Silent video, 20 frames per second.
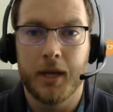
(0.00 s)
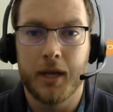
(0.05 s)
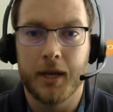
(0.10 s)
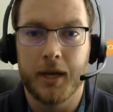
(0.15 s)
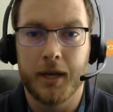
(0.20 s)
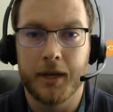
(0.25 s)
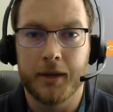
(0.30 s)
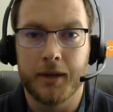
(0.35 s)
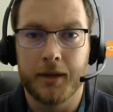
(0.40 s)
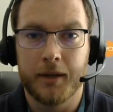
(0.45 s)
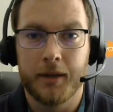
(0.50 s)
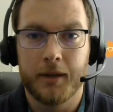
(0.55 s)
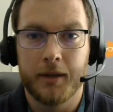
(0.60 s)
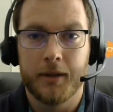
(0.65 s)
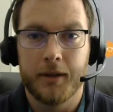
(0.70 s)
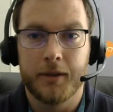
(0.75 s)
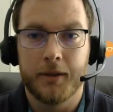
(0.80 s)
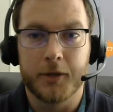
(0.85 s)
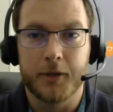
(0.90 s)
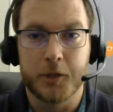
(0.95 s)
and
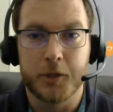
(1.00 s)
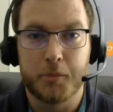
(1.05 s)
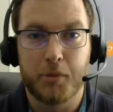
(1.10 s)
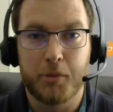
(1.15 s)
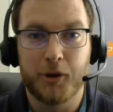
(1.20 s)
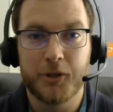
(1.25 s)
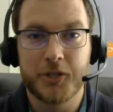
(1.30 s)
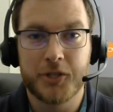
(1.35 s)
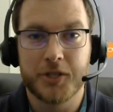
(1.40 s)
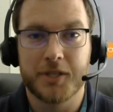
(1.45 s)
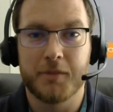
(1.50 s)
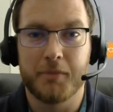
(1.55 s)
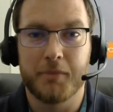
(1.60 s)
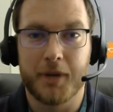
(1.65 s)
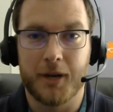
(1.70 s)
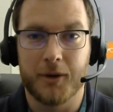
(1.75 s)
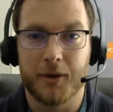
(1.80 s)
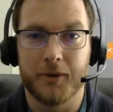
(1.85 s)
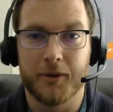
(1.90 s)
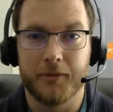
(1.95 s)
there's purchasing
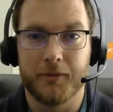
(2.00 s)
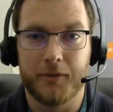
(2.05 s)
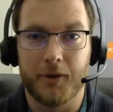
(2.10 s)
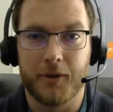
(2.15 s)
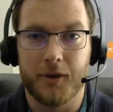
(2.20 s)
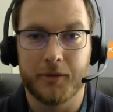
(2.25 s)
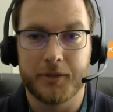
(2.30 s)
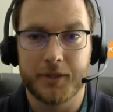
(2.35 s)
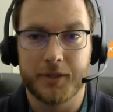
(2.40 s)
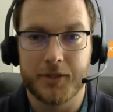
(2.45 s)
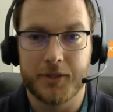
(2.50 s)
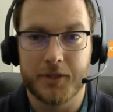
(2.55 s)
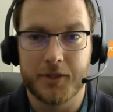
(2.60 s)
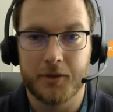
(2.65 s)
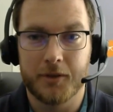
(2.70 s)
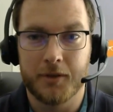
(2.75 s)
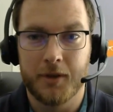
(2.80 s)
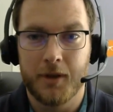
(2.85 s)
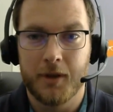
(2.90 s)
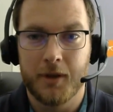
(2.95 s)
power involved, and
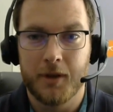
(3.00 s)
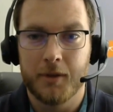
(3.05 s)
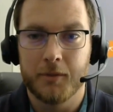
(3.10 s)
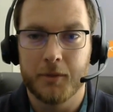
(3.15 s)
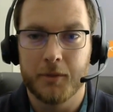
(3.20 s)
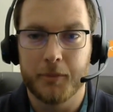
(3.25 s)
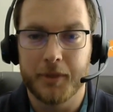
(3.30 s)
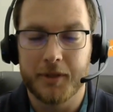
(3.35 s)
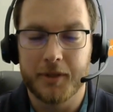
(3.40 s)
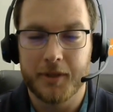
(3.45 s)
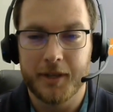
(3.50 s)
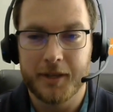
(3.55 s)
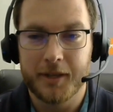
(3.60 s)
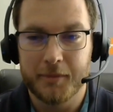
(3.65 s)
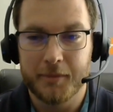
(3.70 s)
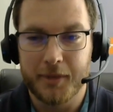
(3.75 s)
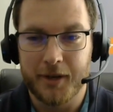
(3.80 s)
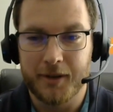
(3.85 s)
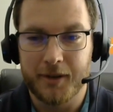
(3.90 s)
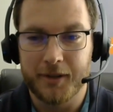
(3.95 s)
so when we
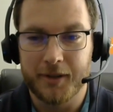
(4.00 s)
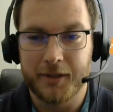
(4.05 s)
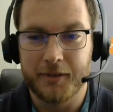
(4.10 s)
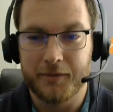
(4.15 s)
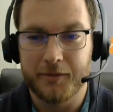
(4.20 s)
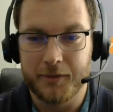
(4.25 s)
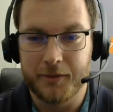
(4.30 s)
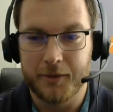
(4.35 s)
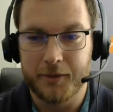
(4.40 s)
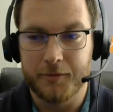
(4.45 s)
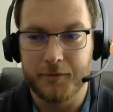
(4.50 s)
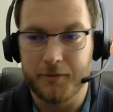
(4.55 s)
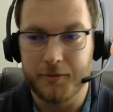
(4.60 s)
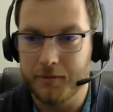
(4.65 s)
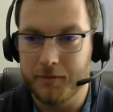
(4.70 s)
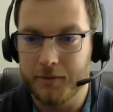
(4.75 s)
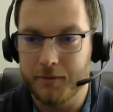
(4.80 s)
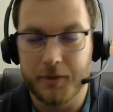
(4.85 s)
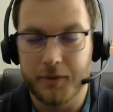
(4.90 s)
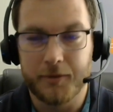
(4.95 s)
think about, you've, you've,